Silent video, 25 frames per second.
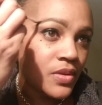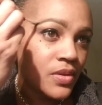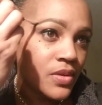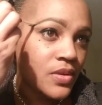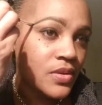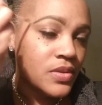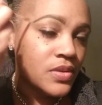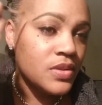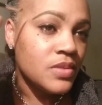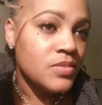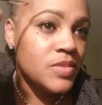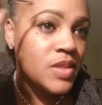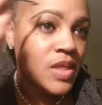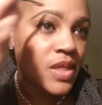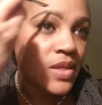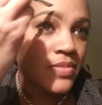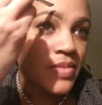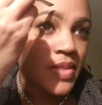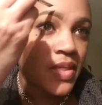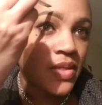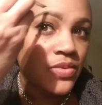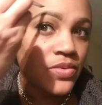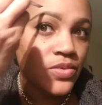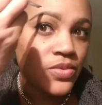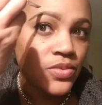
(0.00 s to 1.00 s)
And
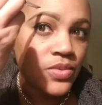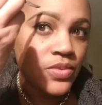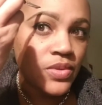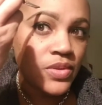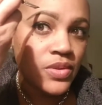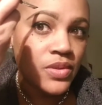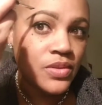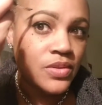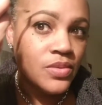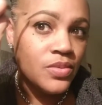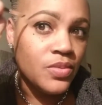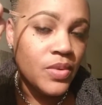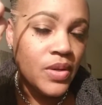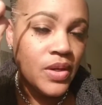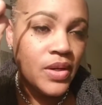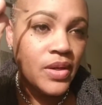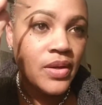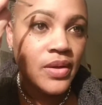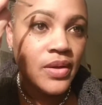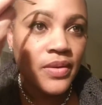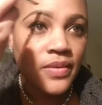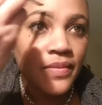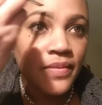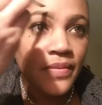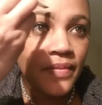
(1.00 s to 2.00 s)
sometimes I'll do it this
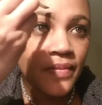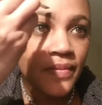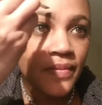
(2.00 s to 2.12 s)
way,